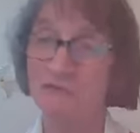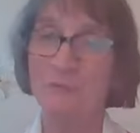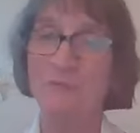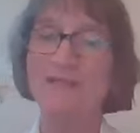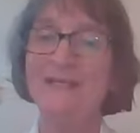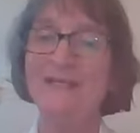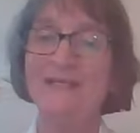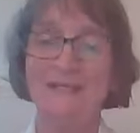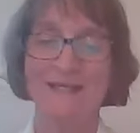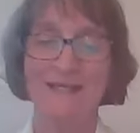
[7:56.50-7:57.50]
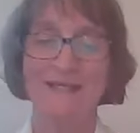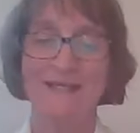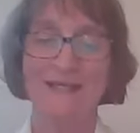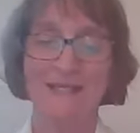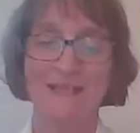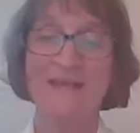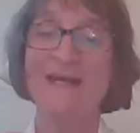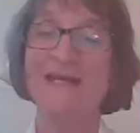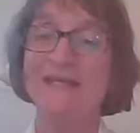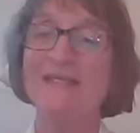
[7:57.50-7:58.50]
For me,
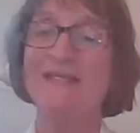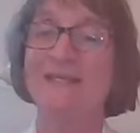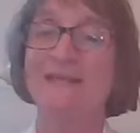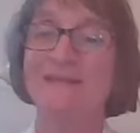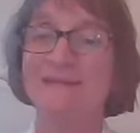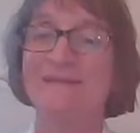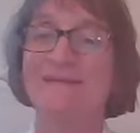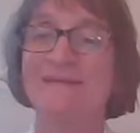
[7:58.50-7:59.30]
that ending,